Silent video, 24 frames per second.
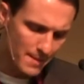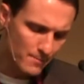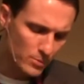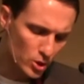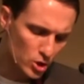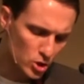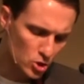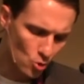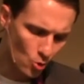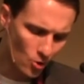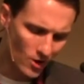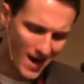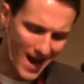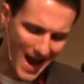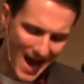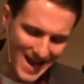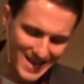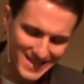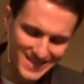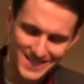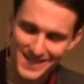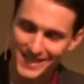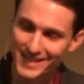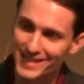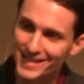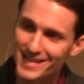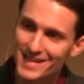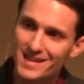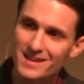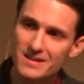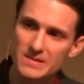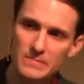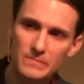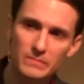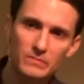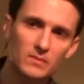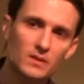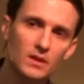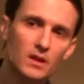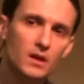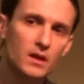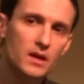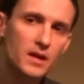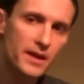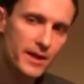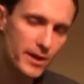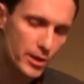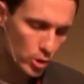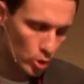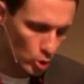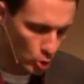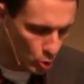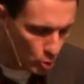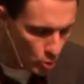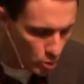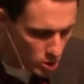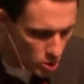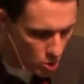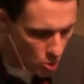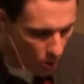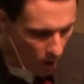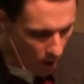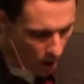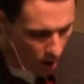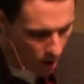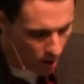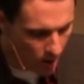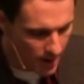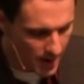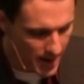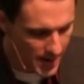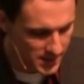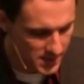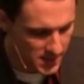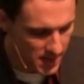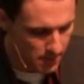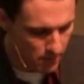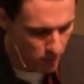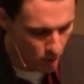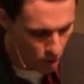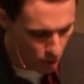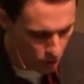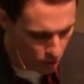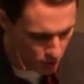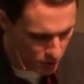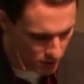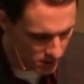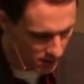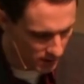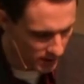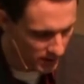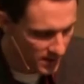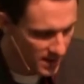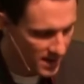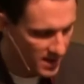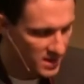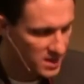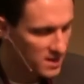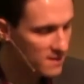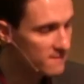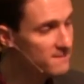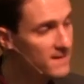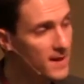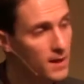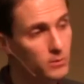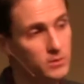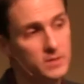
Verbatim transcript: Okay, but your identity and who you are as a person, the